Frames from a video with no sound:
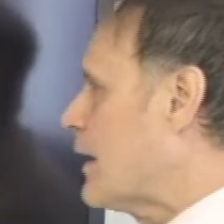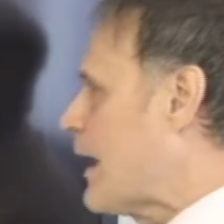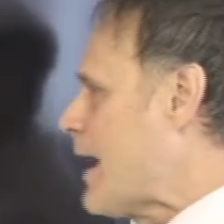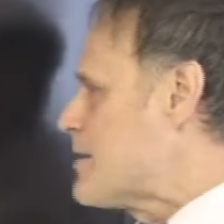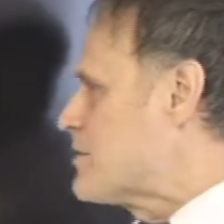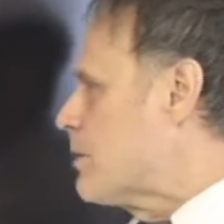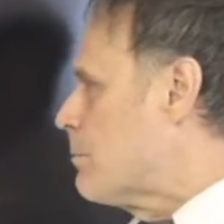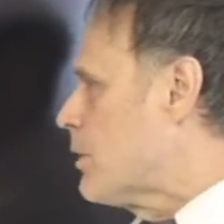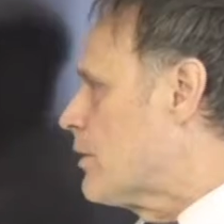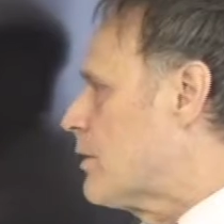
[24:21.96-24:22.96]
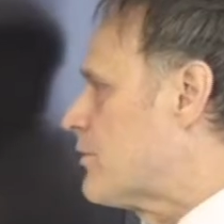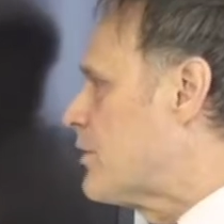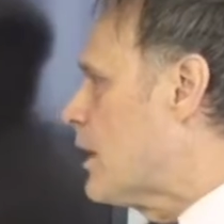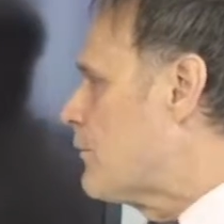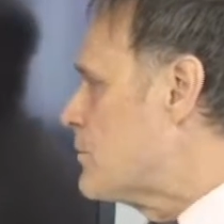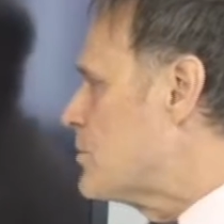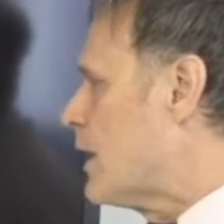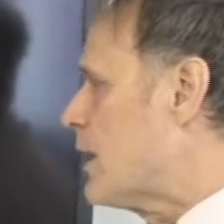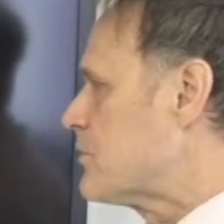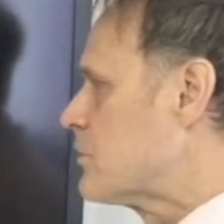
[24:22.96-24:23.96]
has the ability to
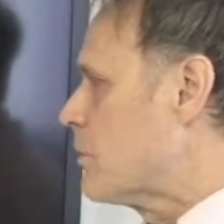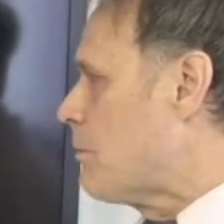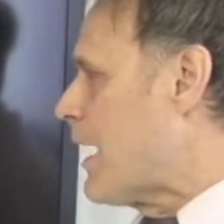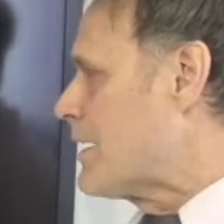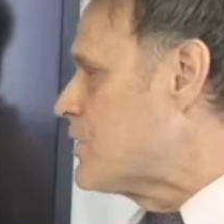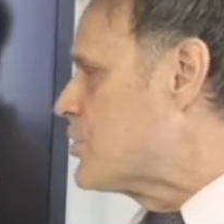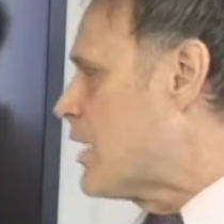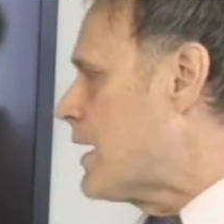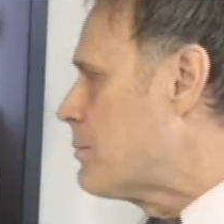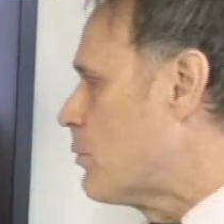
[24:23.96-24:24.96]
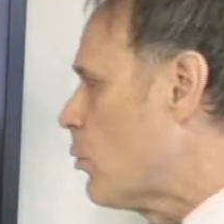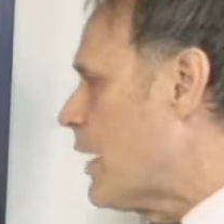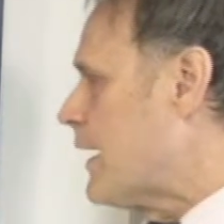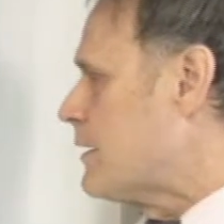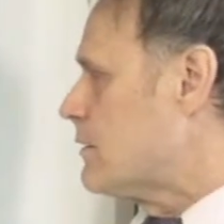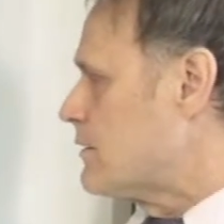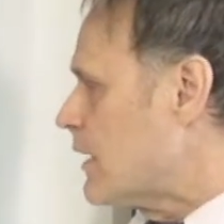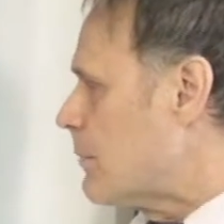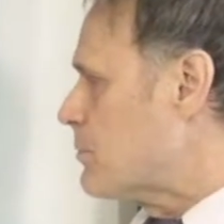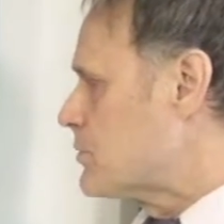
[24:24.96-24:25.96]
self-adjust to your body's shape and weight and
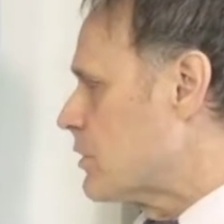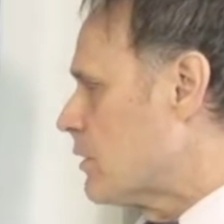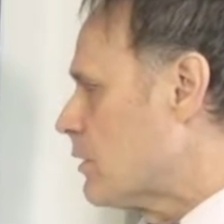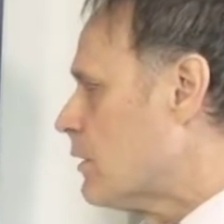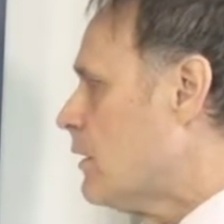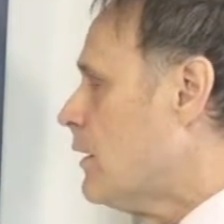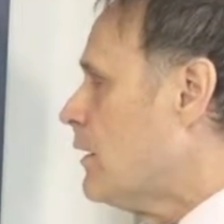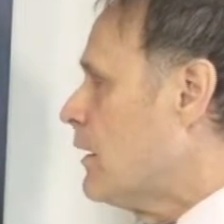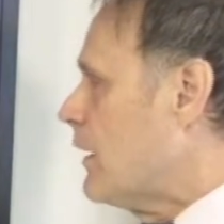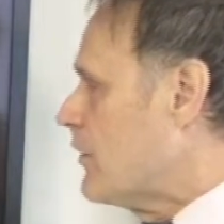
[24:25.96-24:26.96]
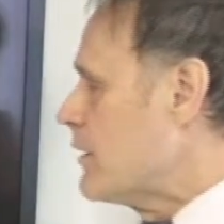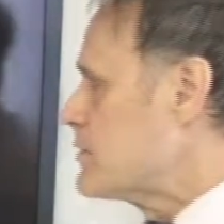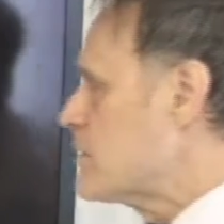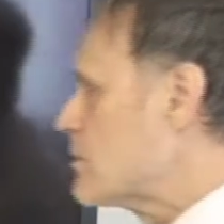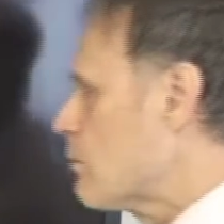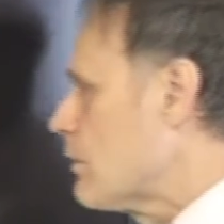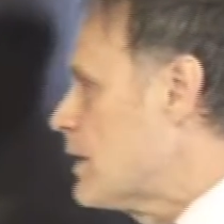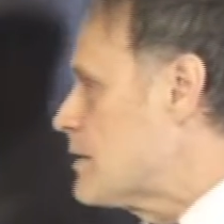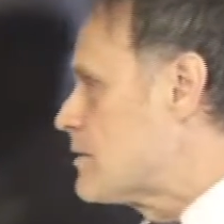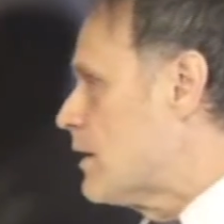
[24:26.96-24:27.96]
temperature. And this is the
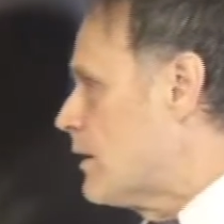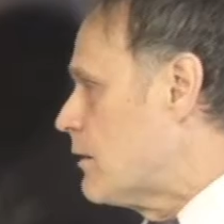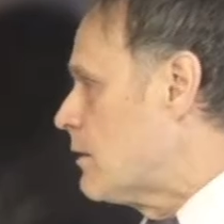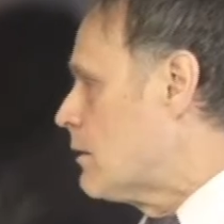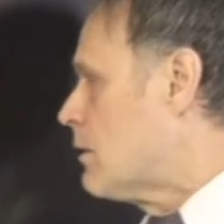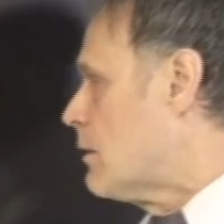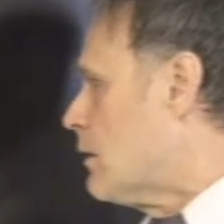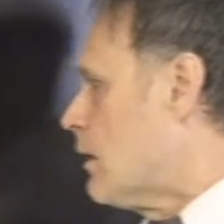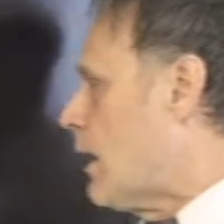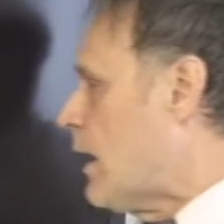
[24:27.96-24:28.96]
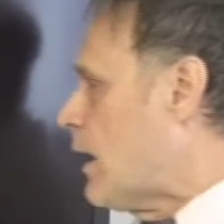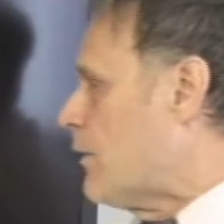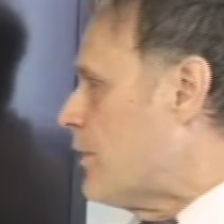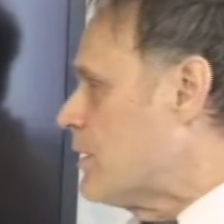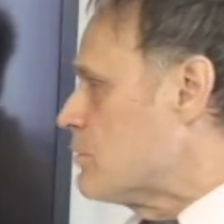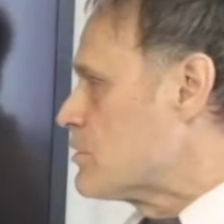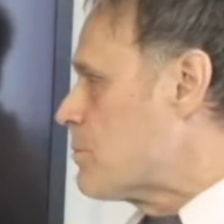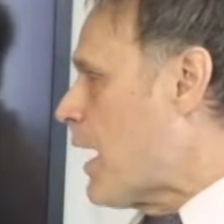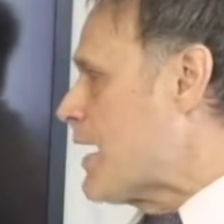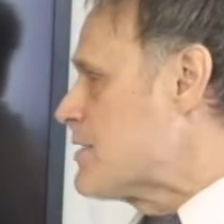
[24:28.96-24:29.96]
reason that your
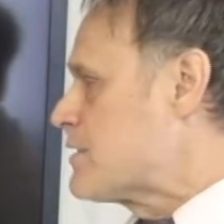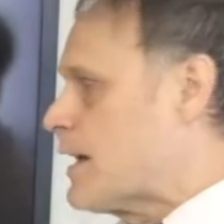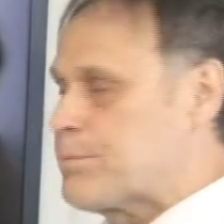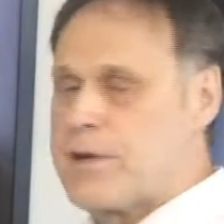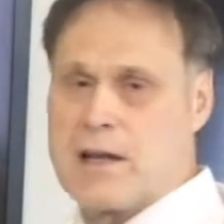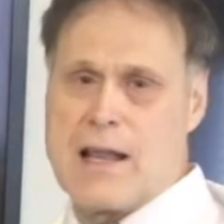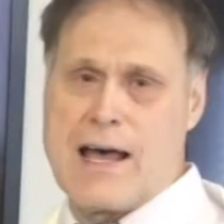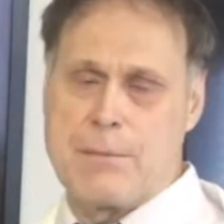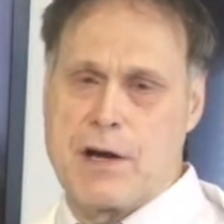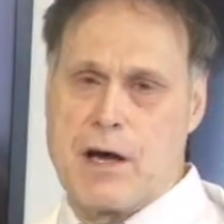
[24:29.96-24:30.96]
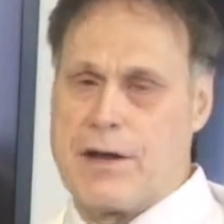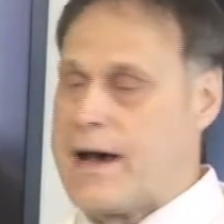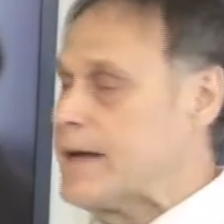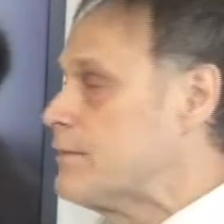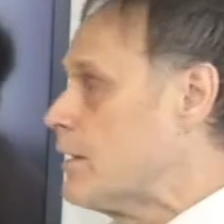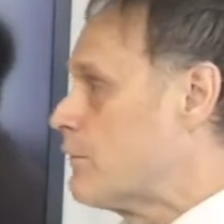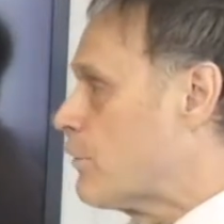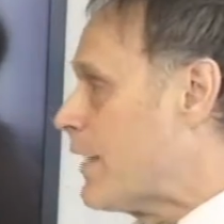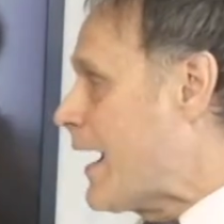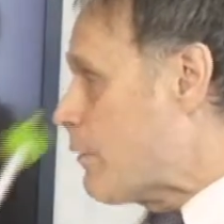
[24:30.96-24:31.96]
spine is kept in alignment all night. And
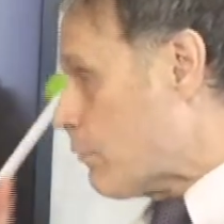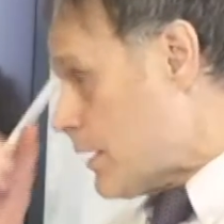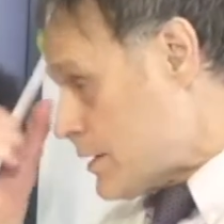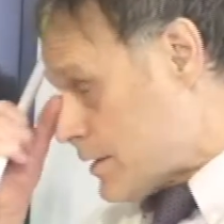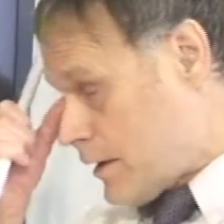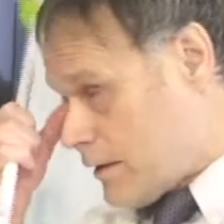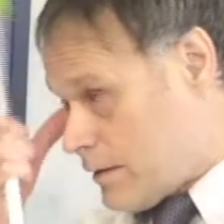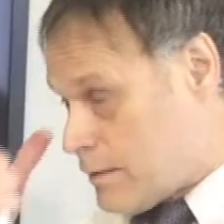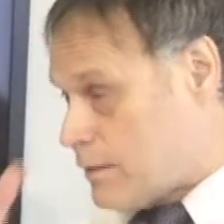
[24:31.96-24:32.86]
for that reason,